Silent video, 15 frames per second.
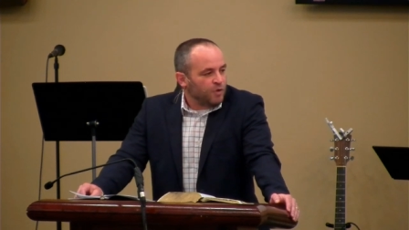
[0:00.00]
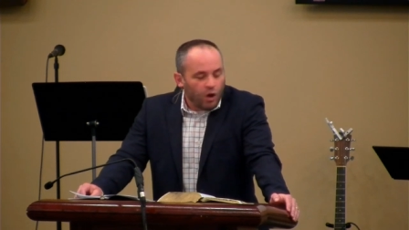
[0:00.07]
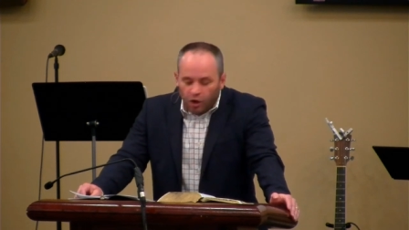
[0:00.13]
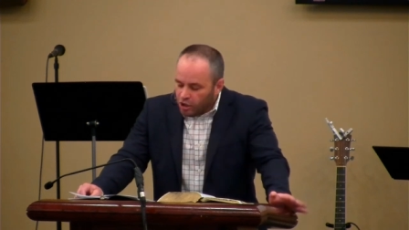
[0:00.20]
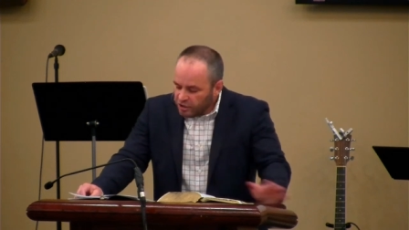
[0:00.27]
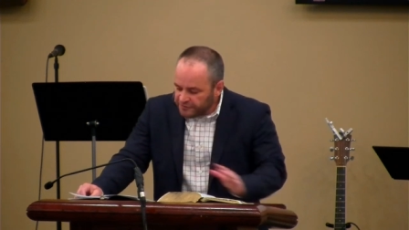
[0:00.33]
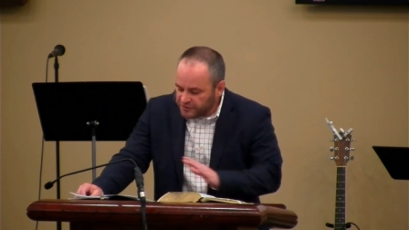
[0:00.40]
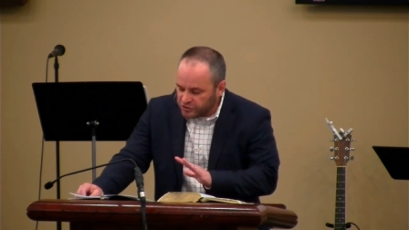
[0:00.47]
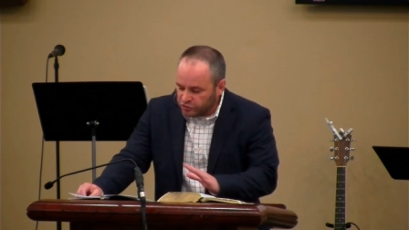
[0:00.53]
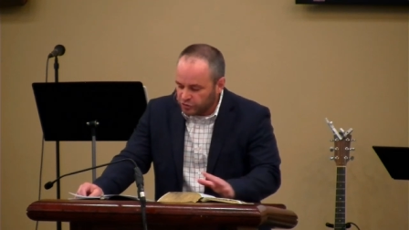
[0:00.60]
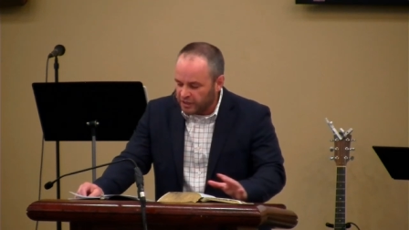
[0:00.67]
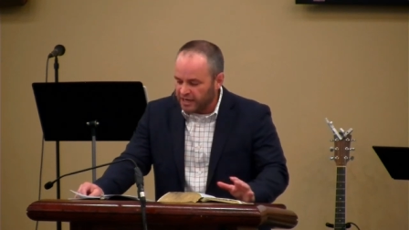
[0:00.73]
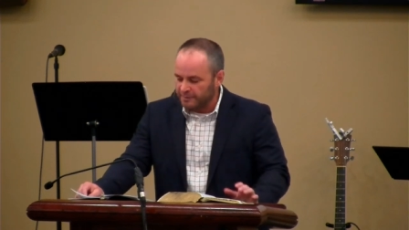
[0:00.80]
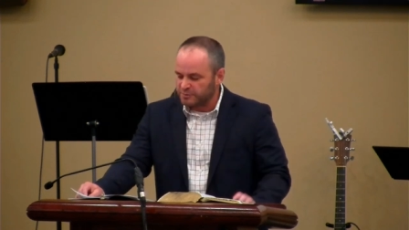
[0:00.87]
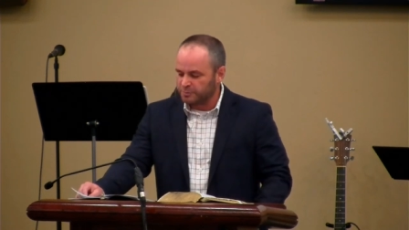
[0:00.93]
All of the
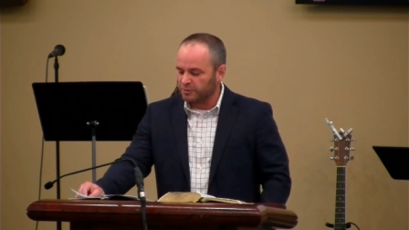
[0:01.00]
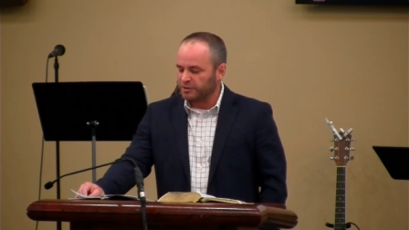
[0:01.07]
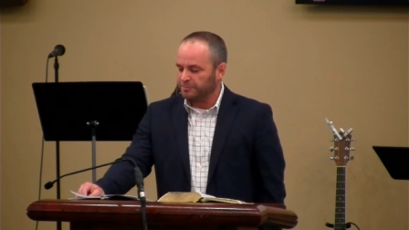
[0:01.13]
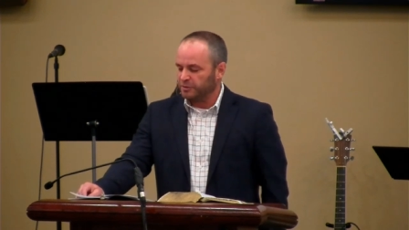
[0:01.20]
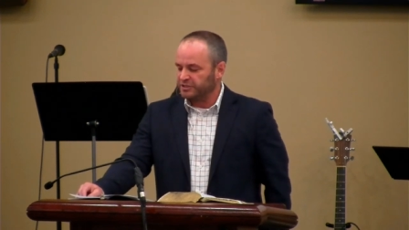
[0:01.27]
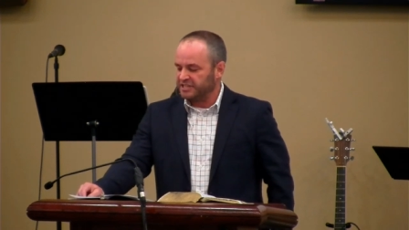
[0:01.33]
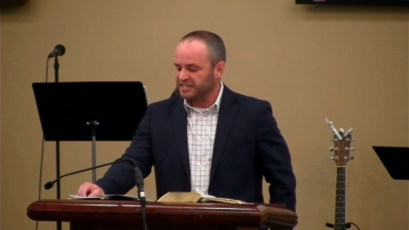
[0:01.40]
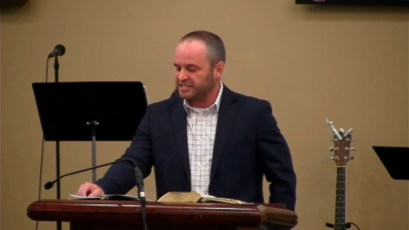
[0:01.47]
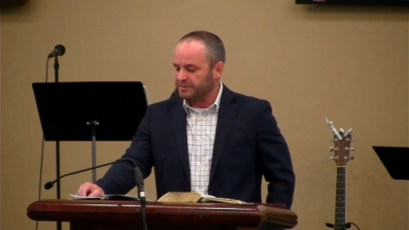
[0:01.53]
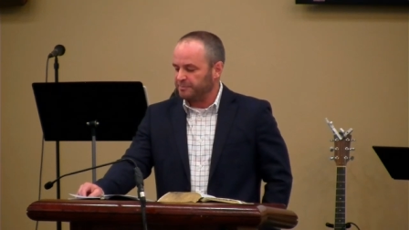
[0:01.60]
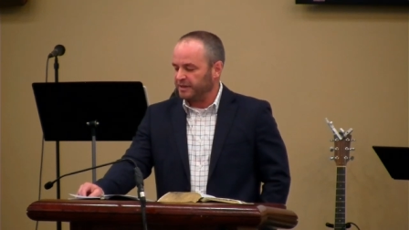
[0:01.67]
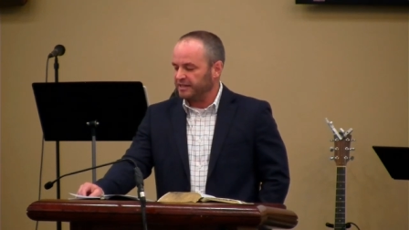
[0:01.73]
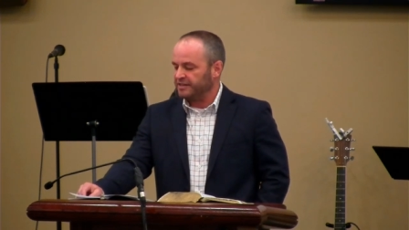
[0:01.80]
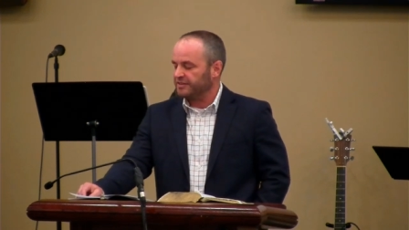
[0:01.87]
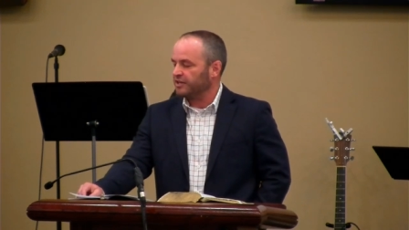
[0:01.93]
tribes were to
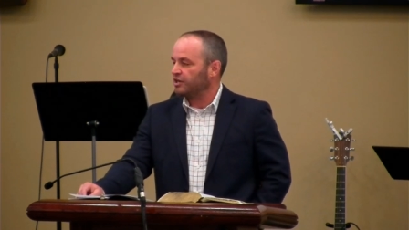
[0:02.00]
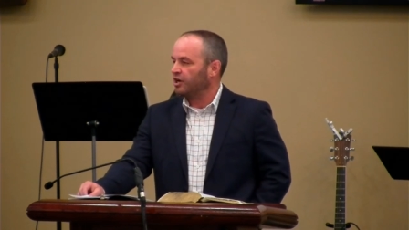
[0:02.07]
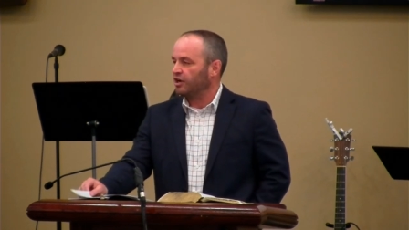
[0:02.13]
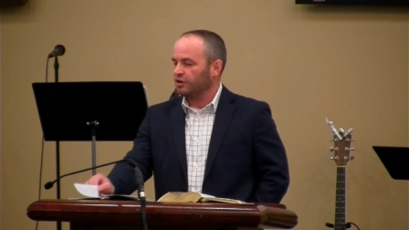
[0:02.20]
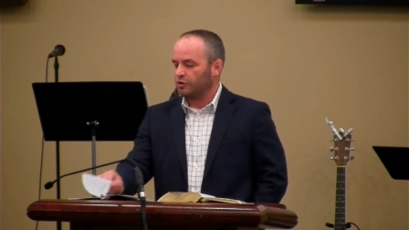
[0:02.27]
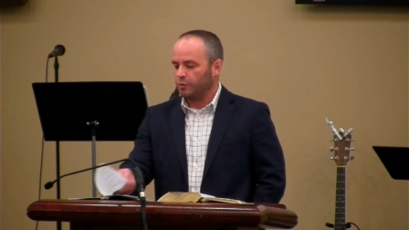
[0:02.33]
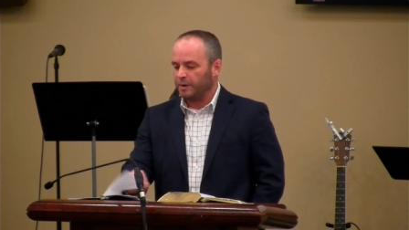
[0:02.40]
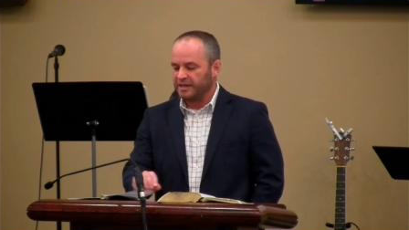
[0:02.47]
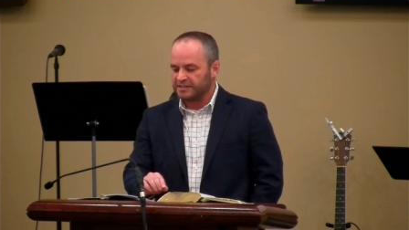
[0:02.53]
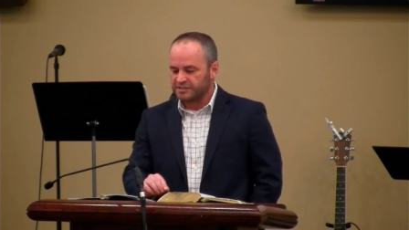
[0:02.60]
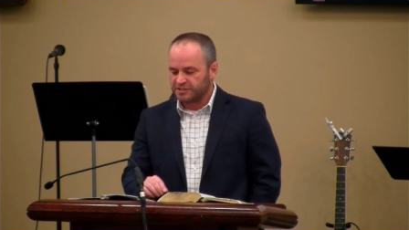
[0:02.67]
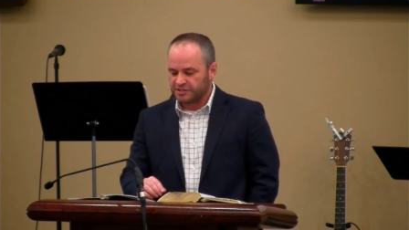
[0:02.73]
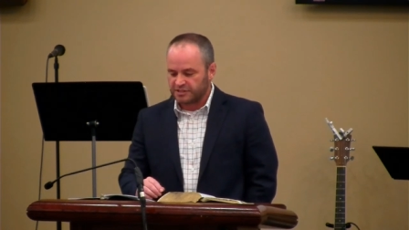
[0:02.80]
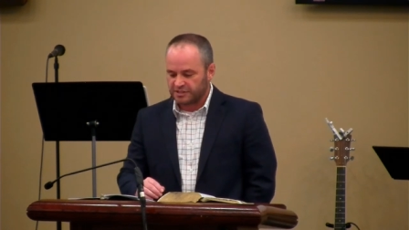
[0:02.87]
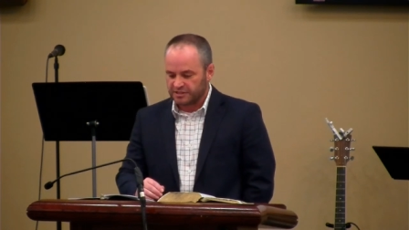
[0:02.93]
participate in the
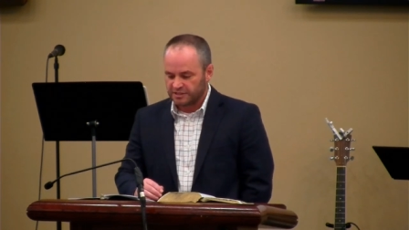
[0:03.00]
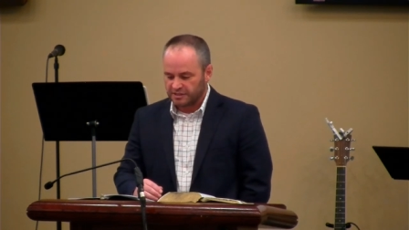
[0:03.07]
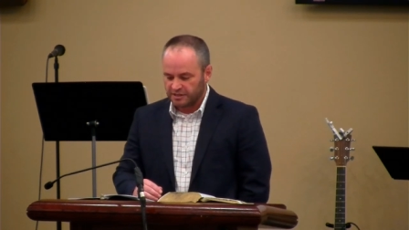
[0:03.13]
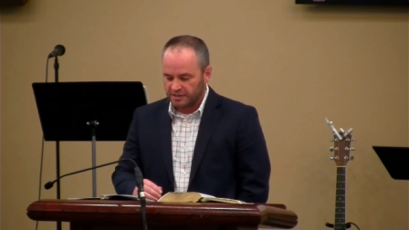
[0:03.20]
conquest.